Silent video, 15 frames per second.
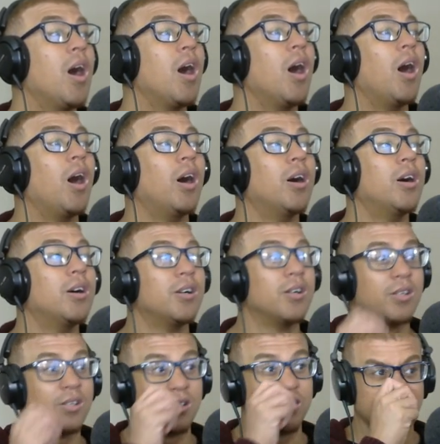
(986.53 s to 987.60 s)

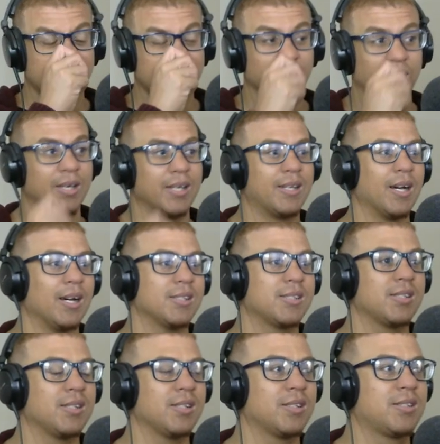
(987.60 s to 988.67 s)
Oh, so he
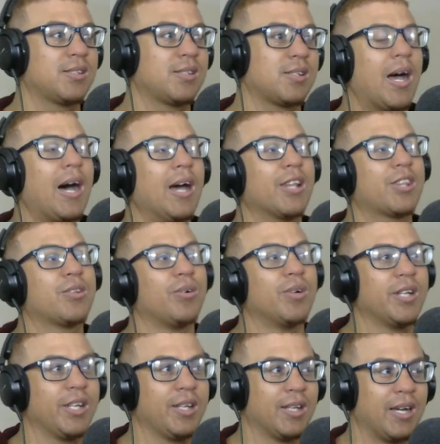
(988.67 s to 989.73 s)
doesn't... I
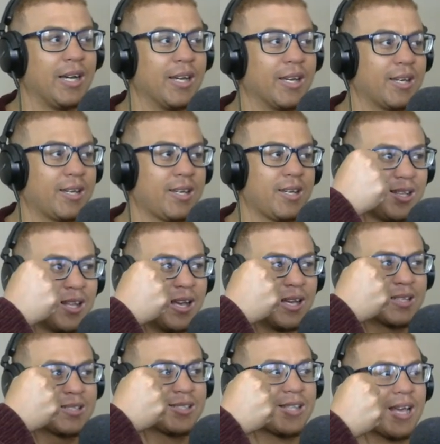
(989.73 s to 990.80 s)
thought he
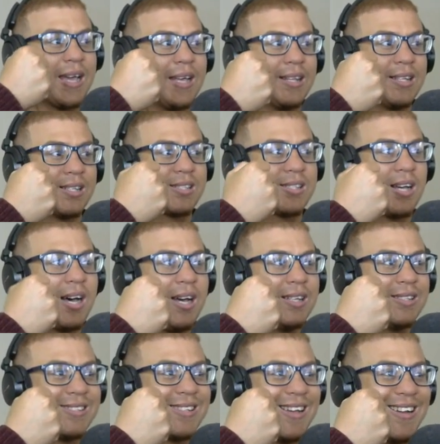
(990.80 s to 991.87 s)
like stayed the
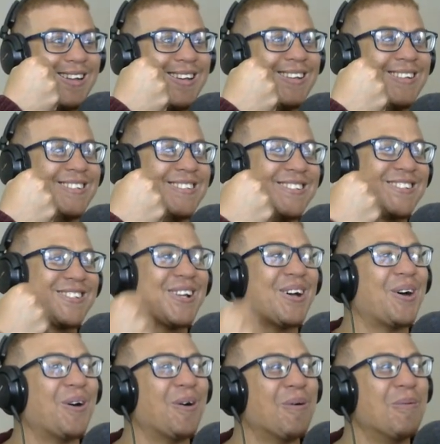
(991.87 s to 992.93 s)
size that he is.
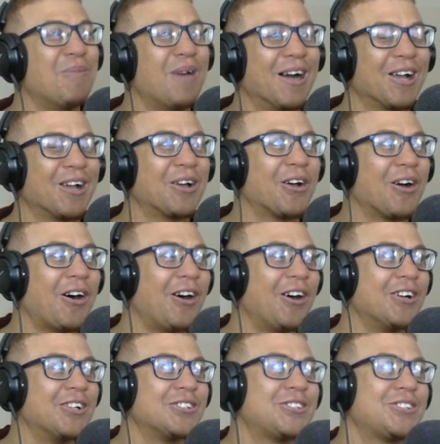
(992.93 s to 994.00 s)
Oh my
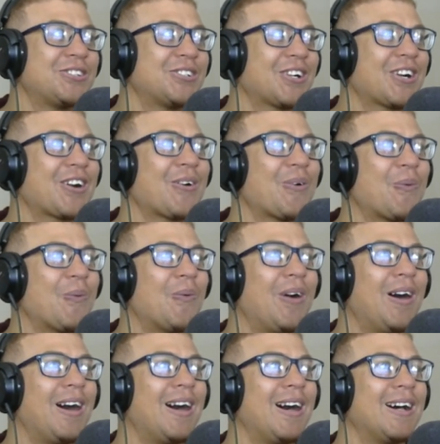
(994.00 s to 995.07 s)
gosh.
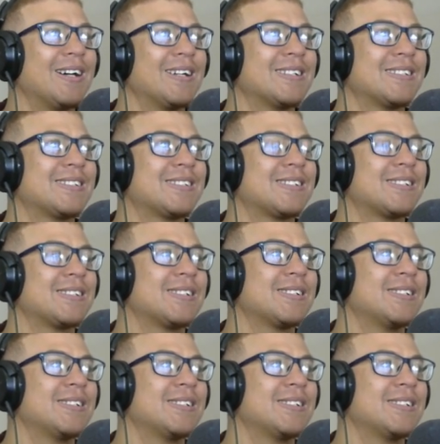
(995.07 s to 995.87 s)
What?